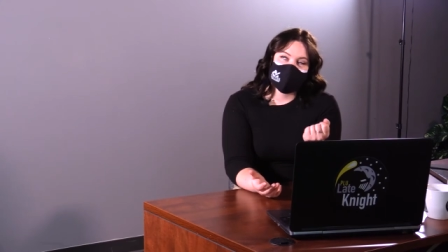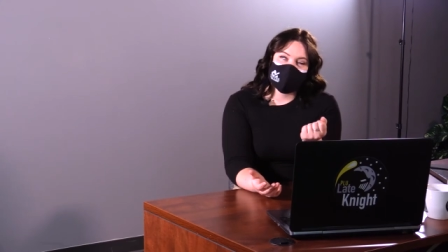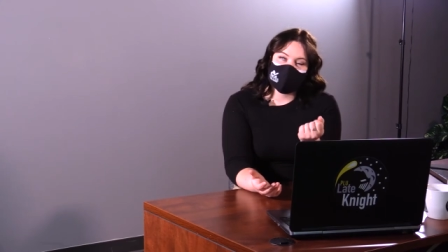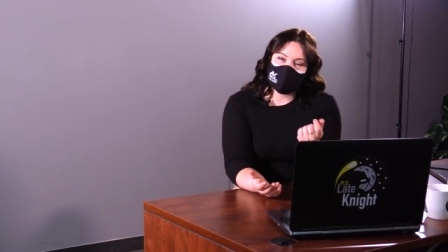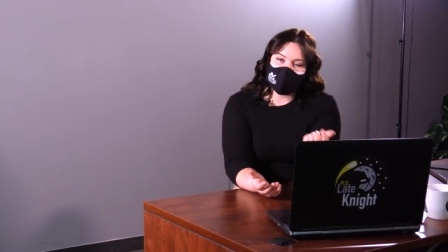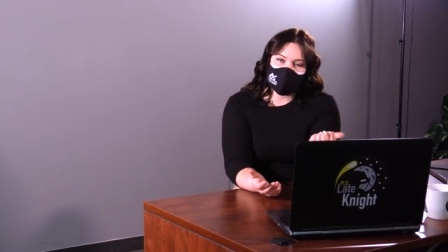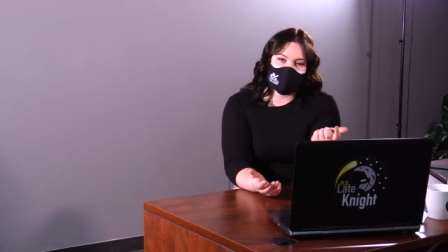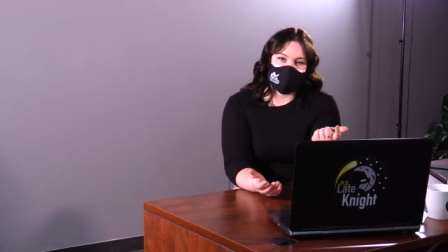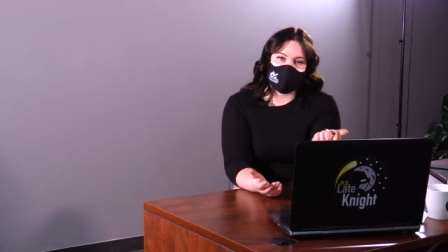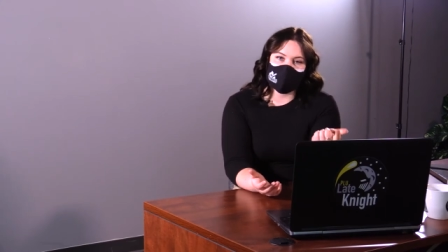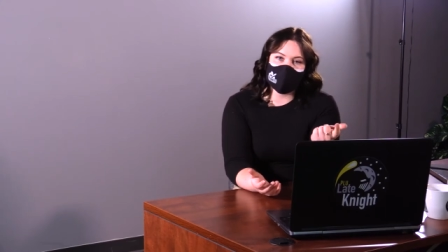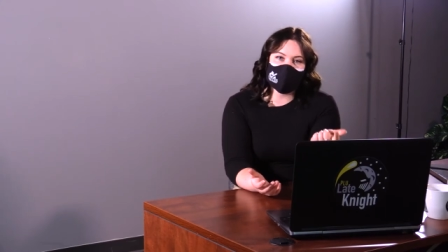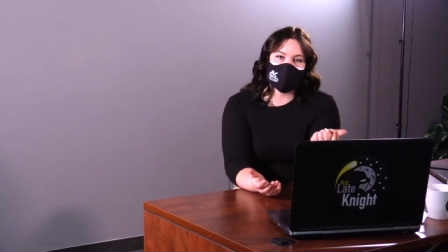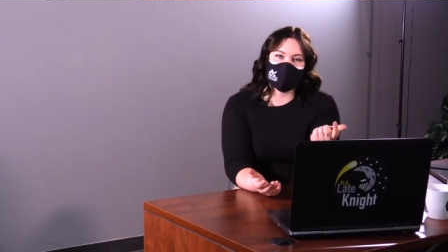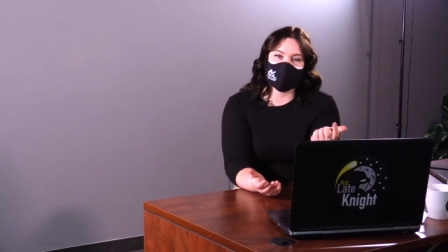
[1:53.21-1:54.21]
F***ing
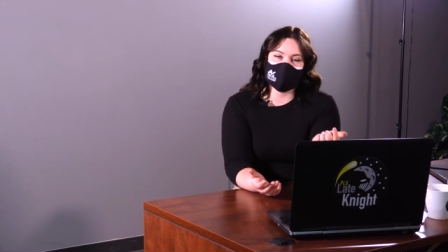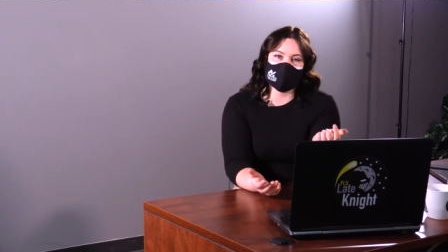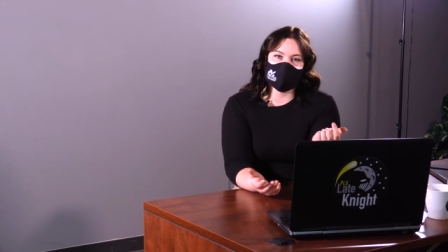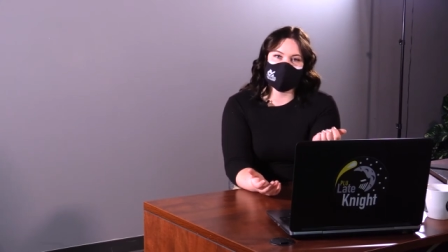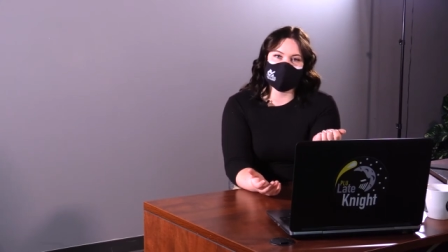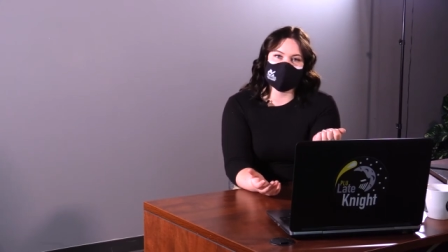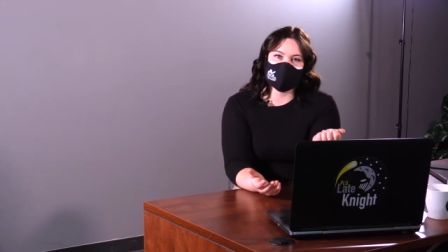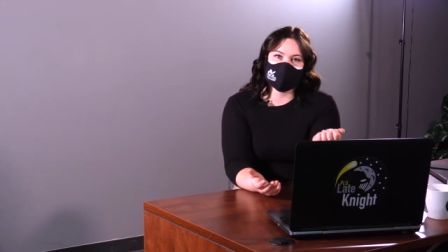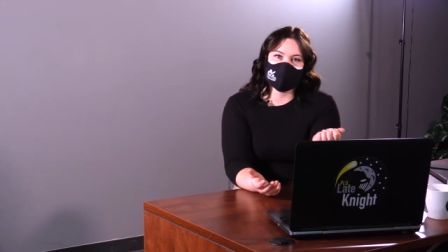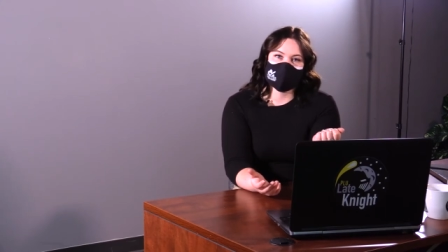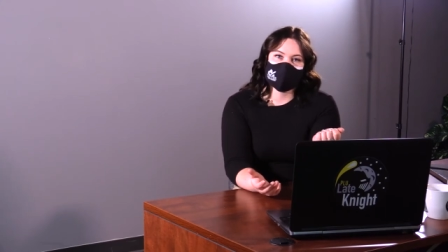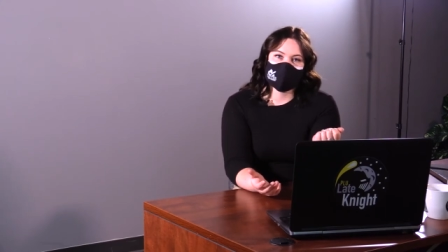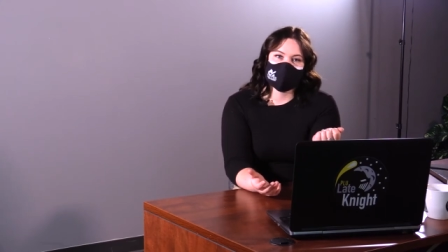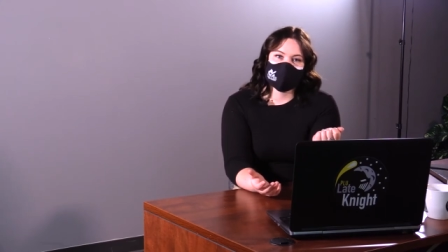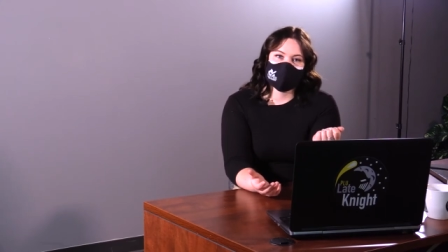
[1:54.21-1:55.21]
colonizers.
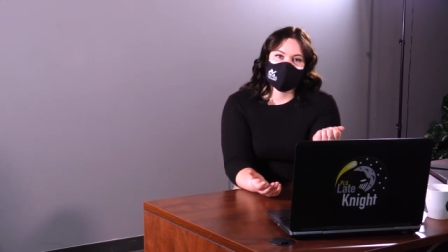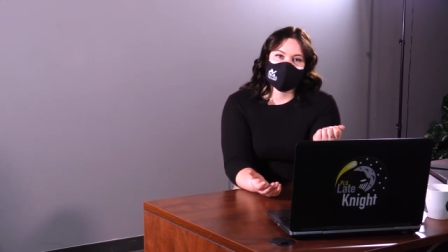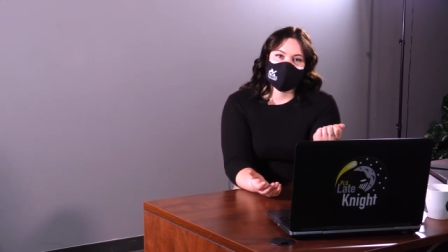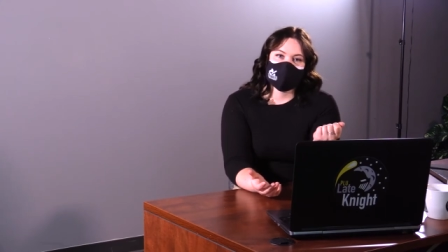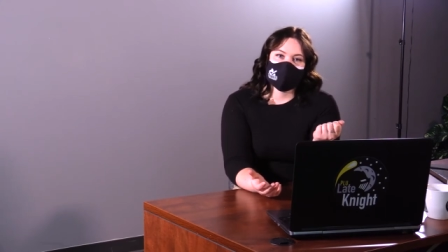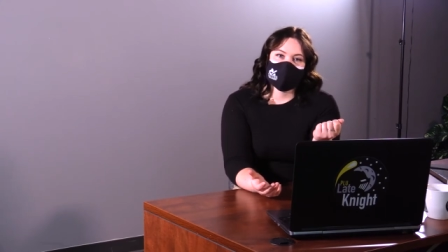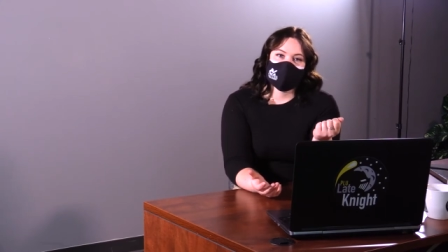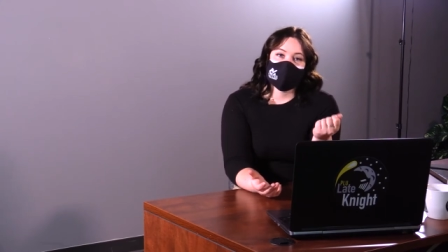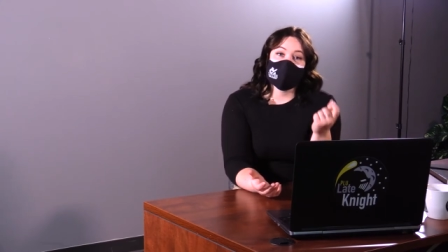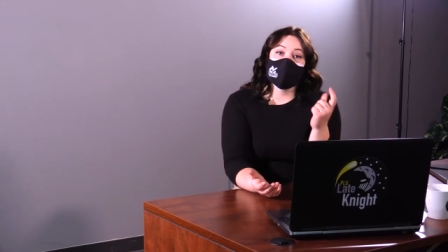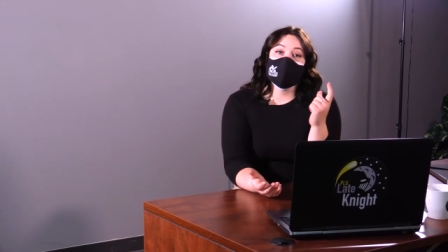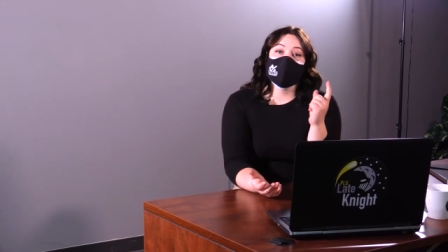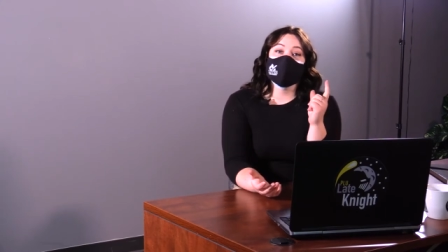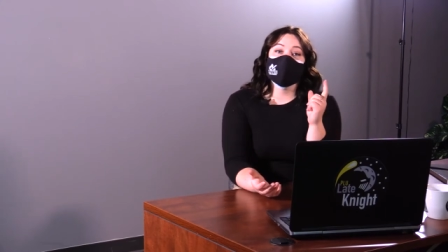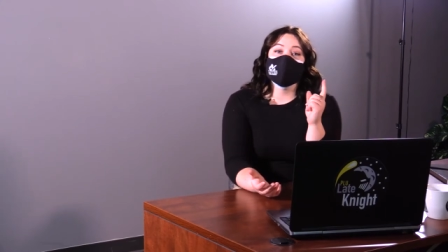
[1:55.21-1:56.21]

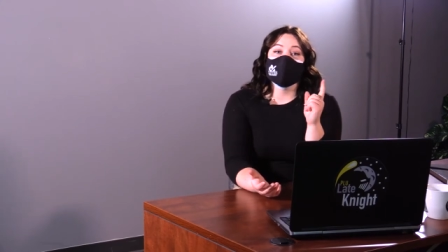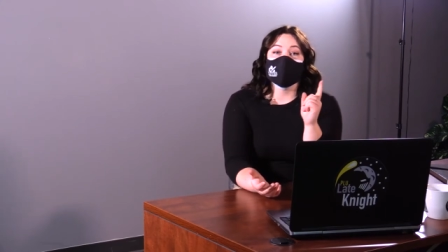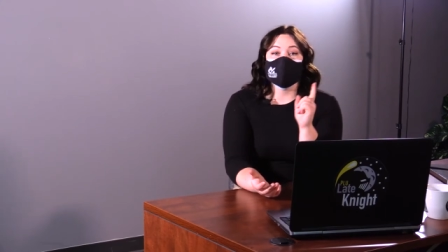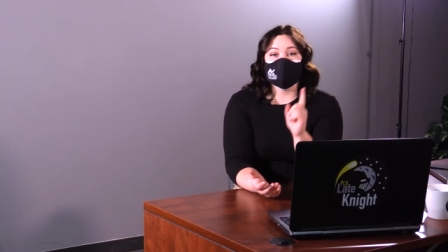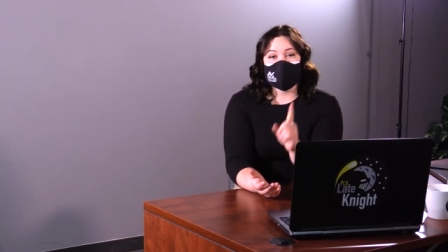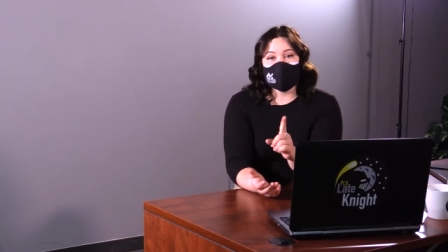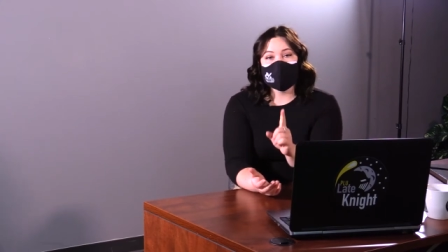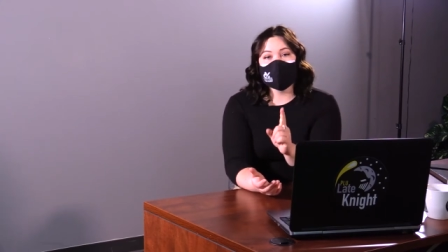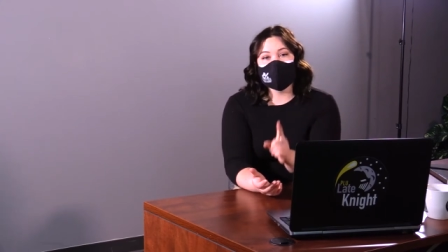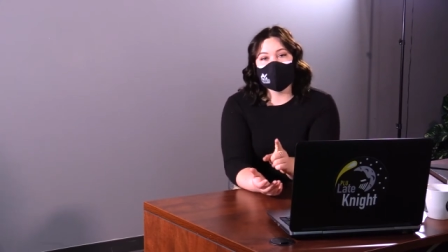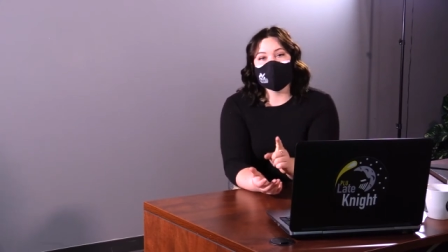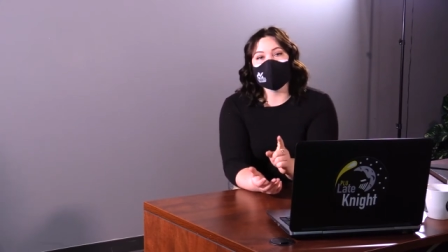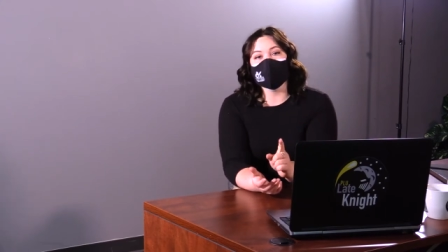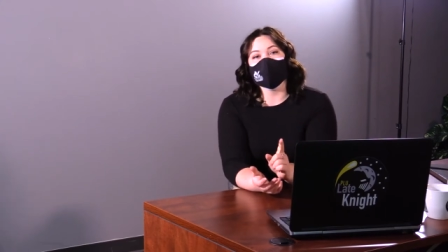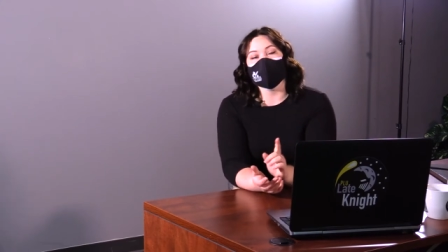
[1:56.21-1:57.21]
And if you
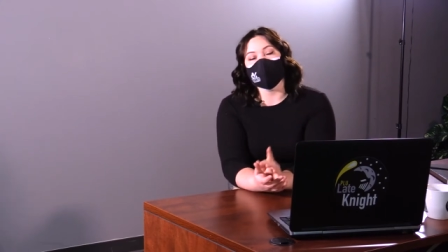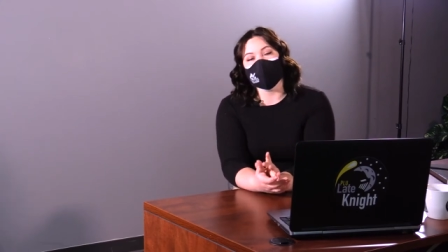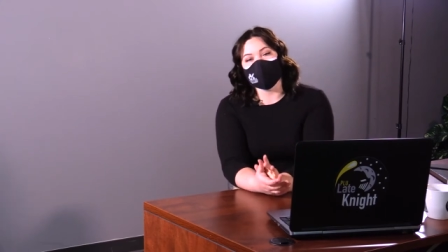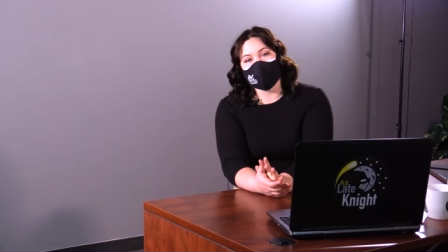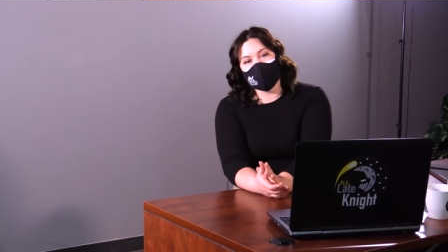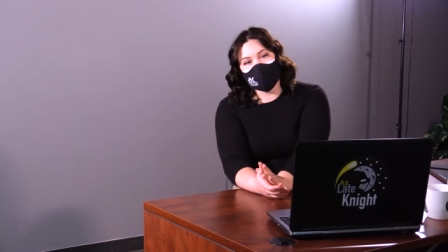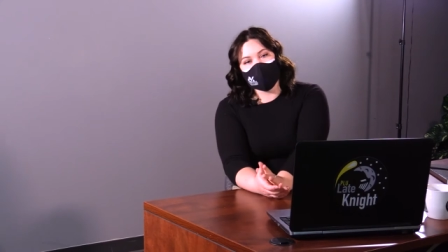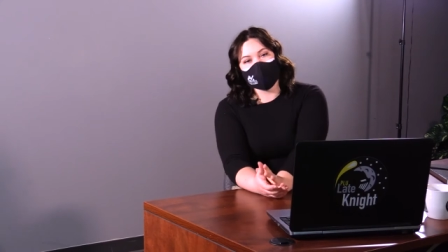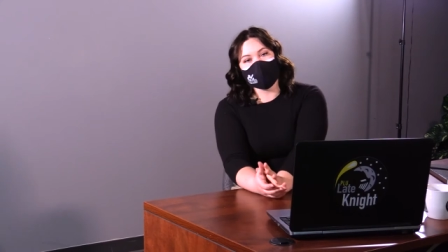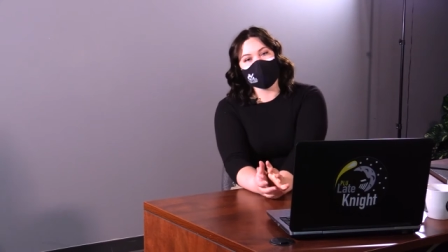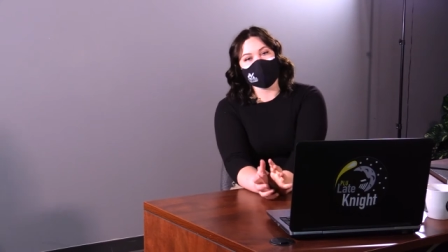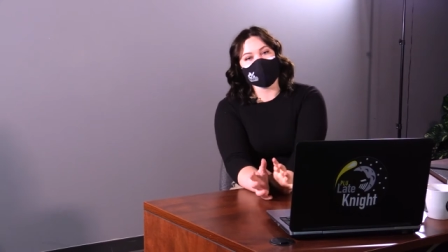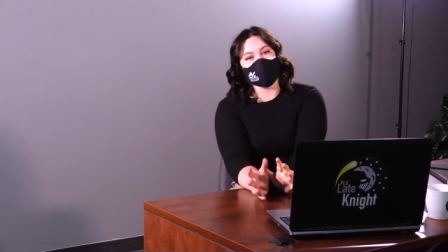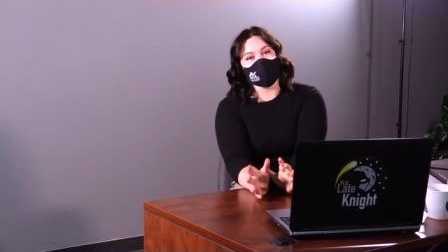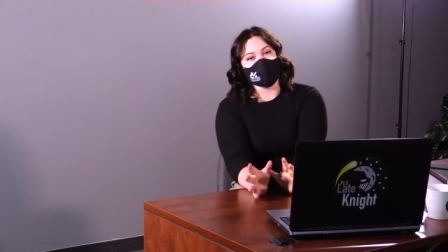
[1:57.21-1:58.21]
too are a product
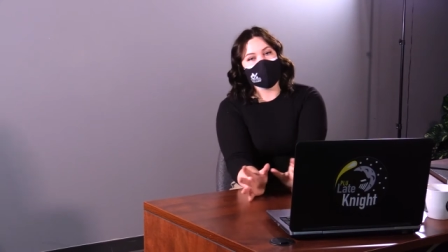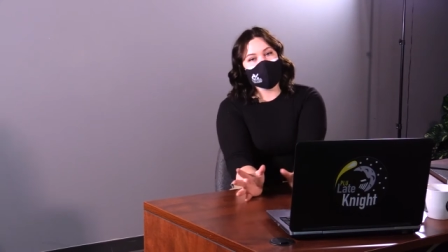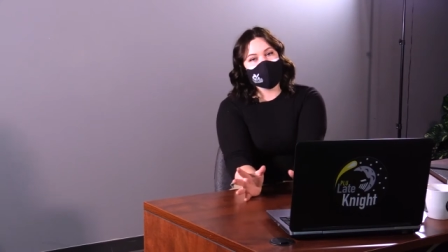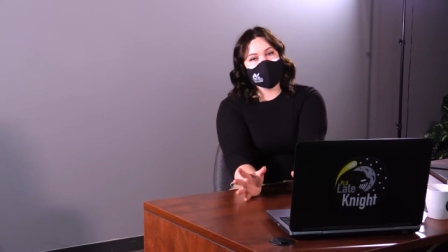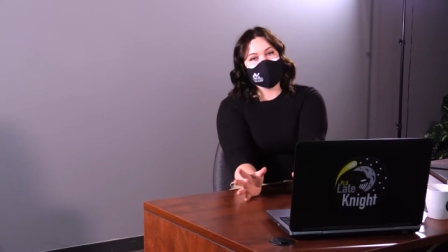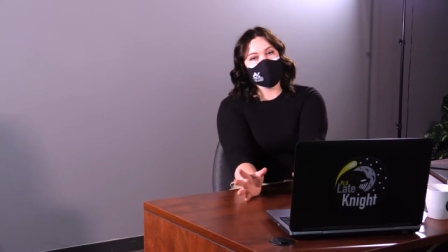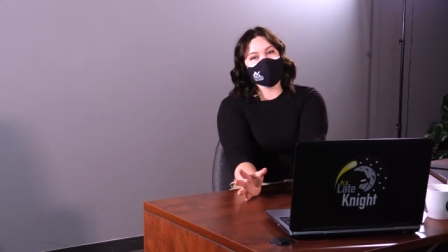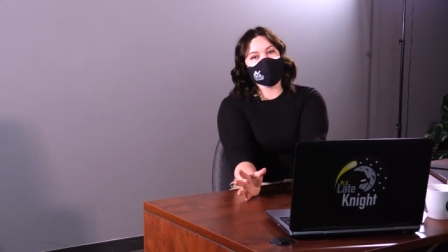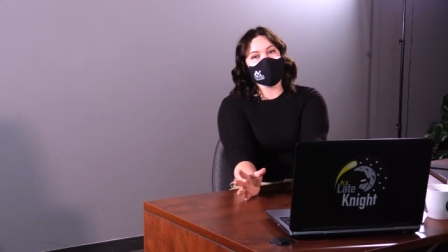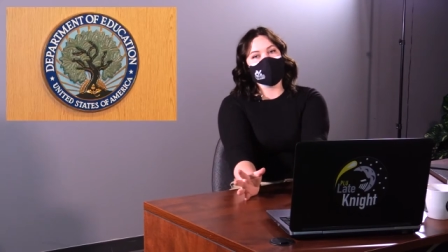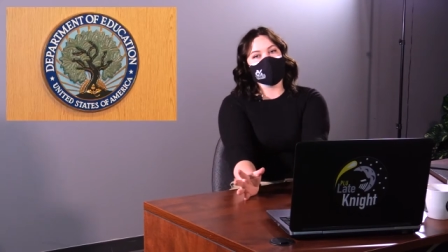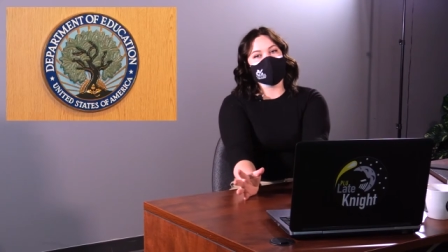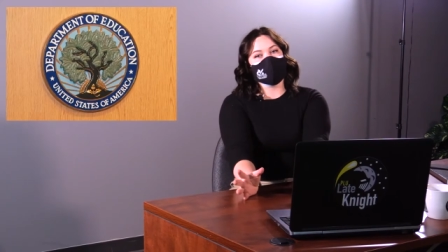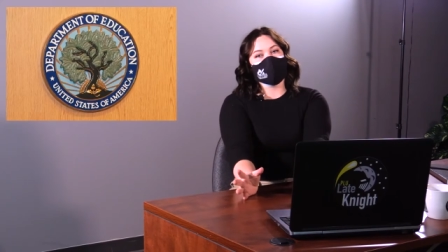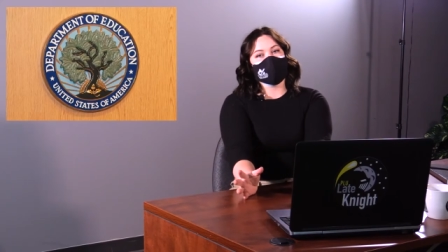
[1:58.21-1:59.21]
of the American
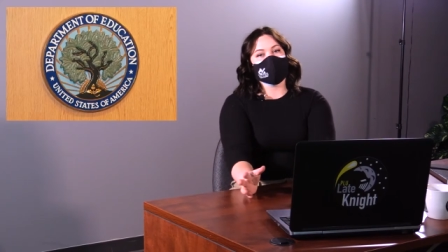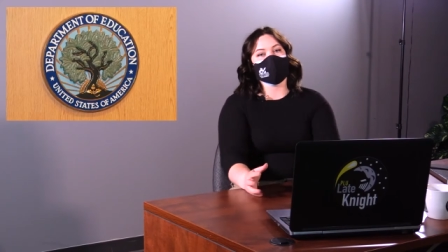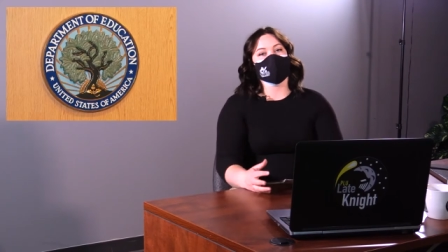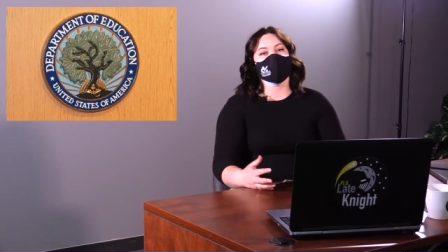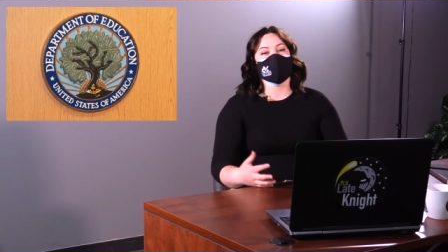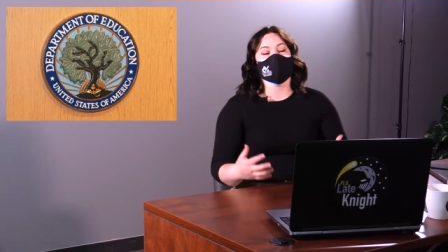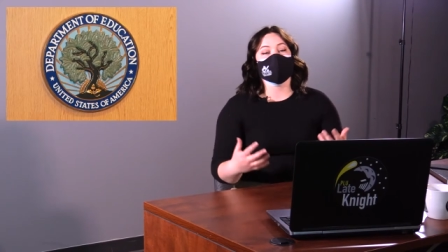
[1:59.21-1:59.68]
education system,